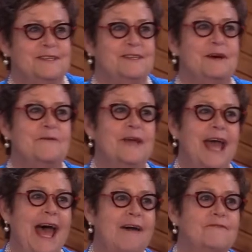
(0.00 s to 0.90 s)
So we
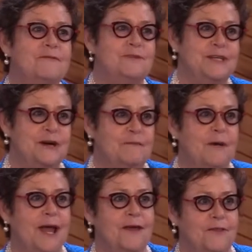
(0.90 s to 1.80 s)
have from
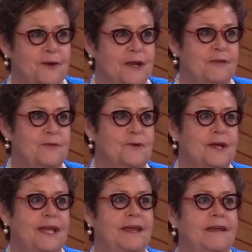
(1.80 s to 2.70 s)
Jeremiah
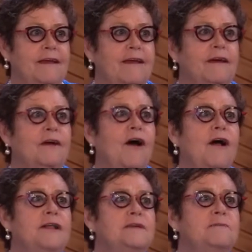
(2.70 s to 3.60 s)
33,
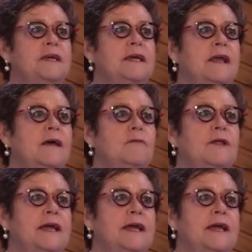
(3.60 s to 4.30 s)
call to me and I will